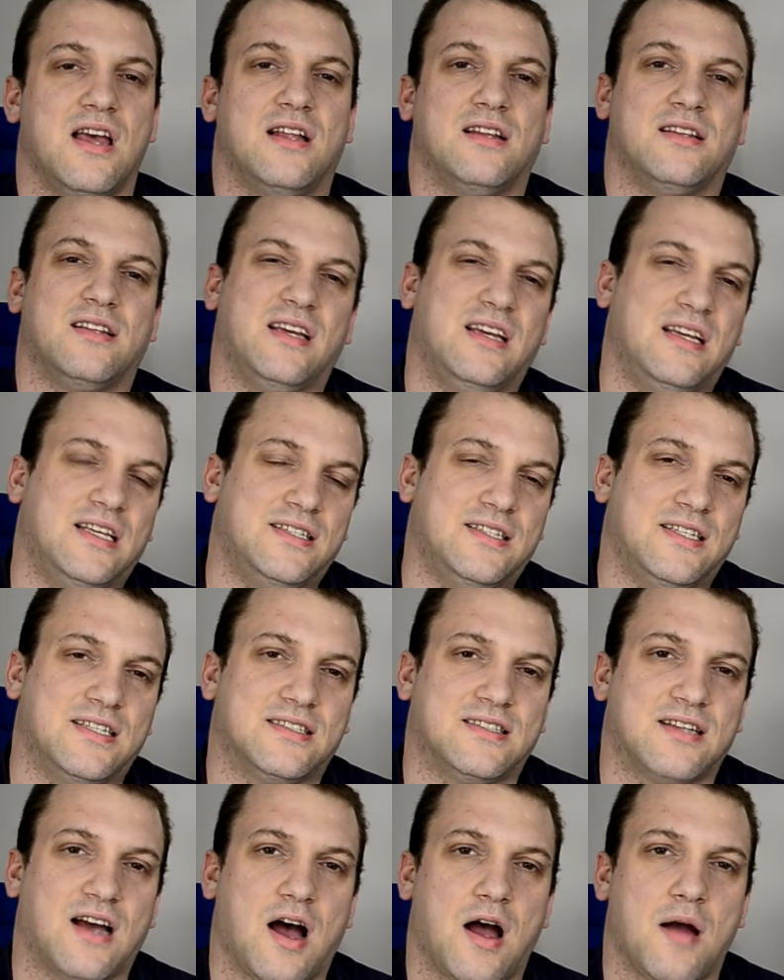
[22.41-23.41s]
the easiest
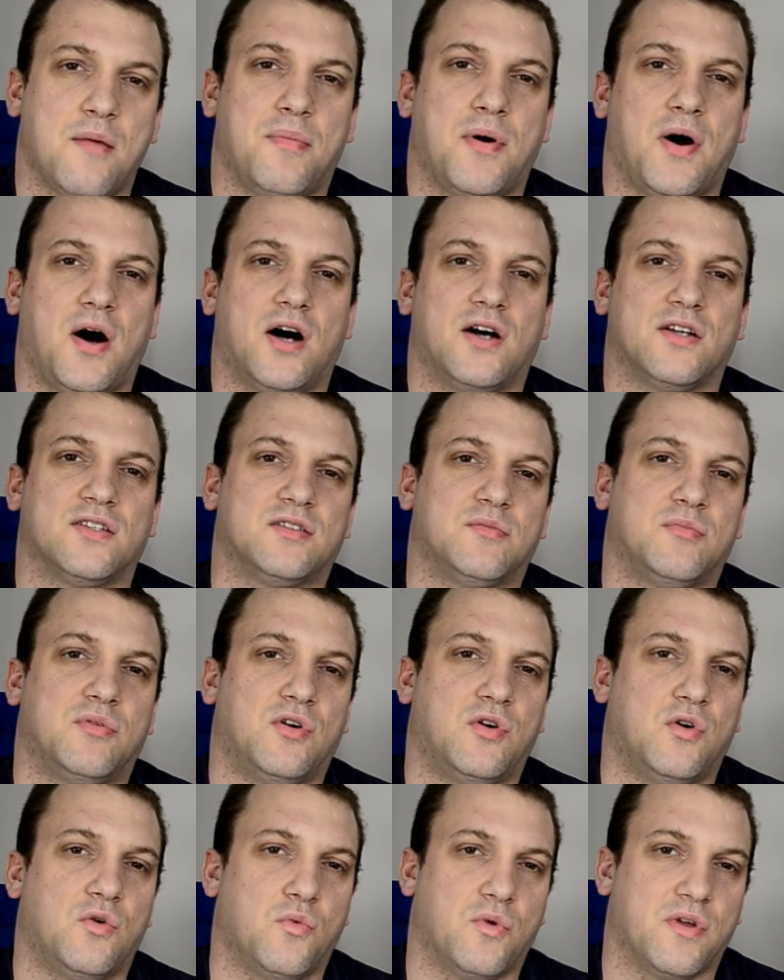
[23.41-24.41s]
time
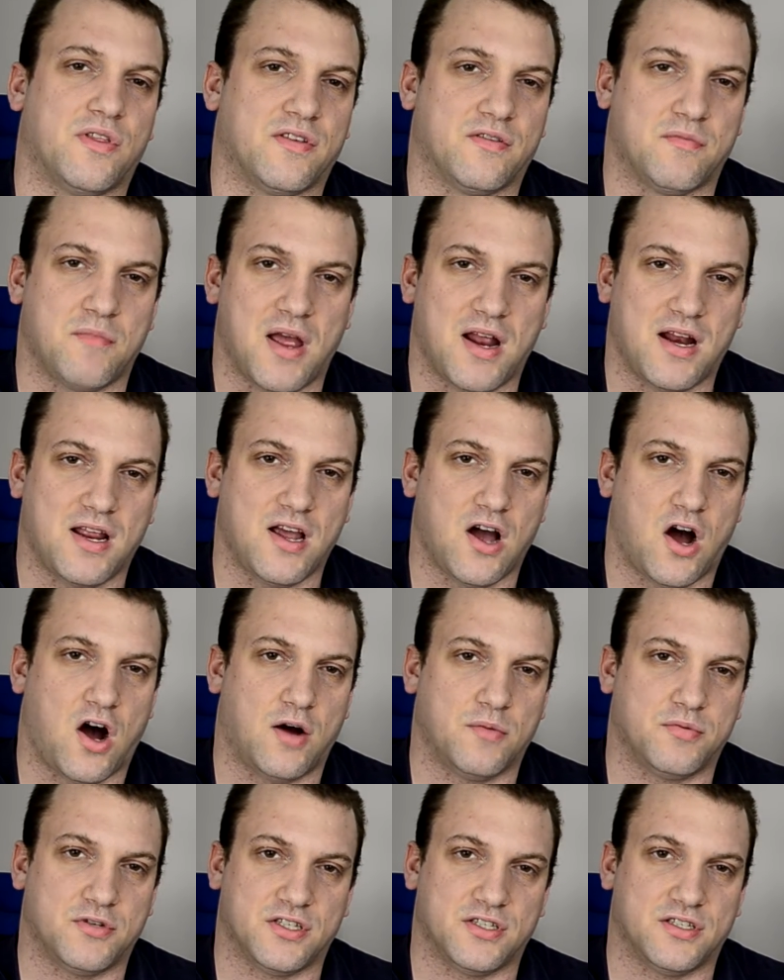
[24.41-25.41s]
possible with as many
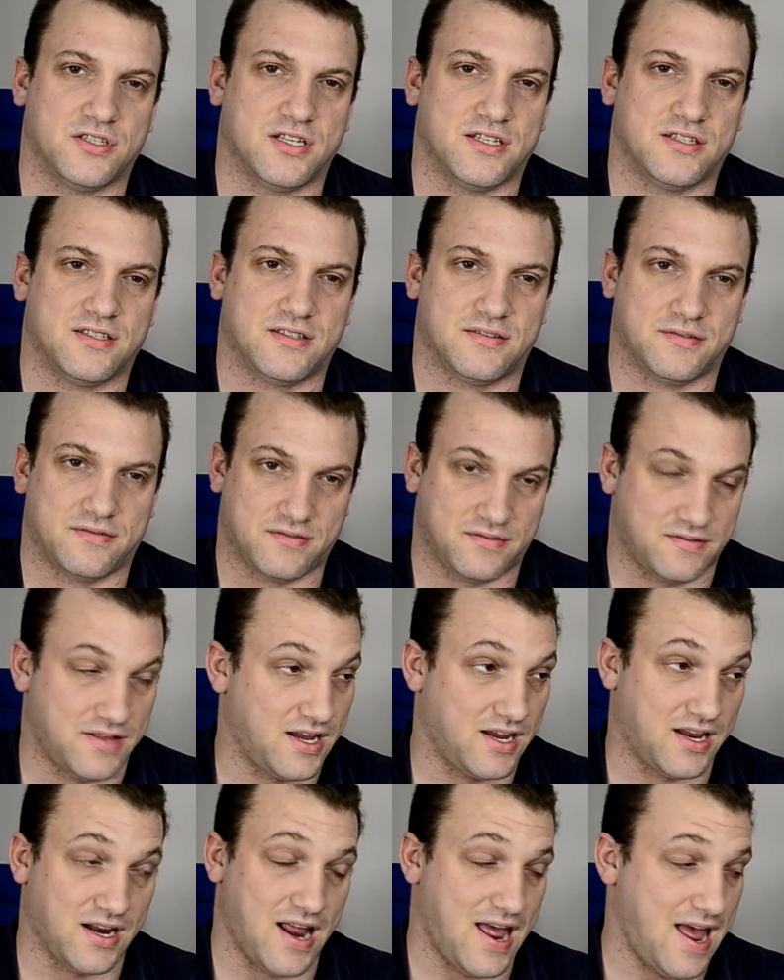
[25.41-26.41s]
options as they
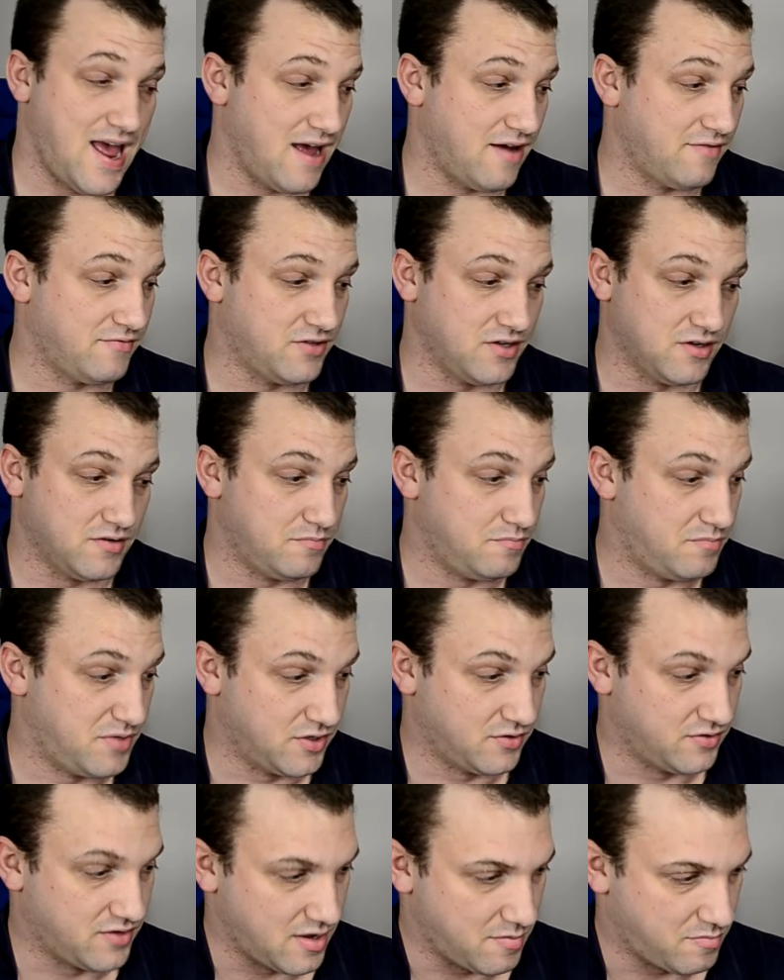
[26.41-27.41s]
can have to
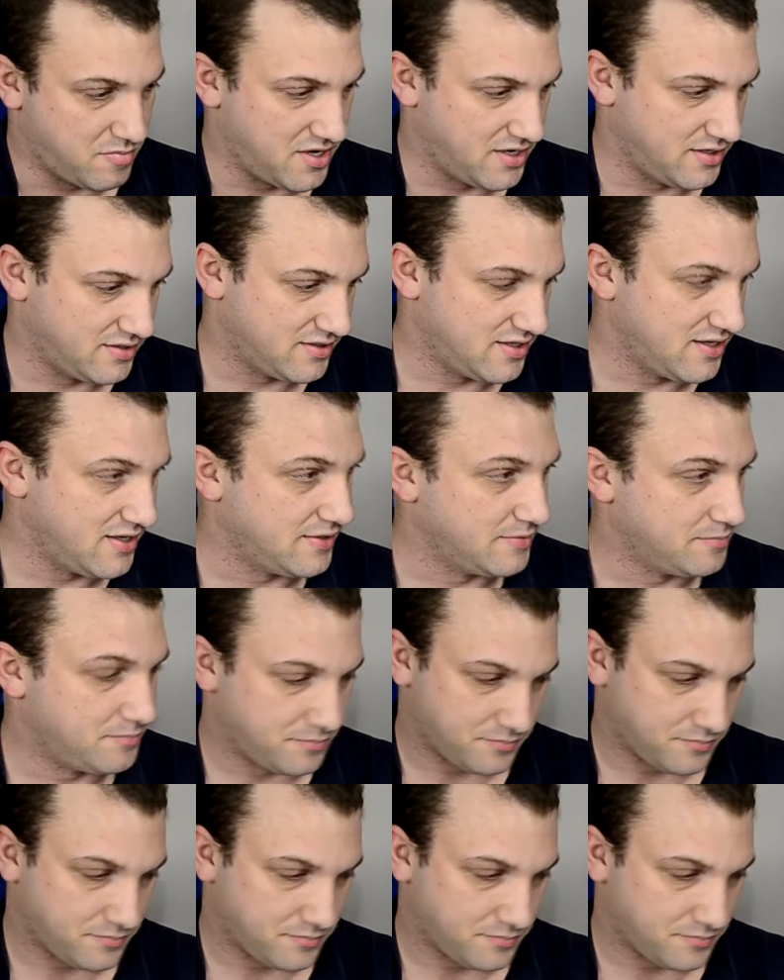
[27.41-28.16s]
build their PC.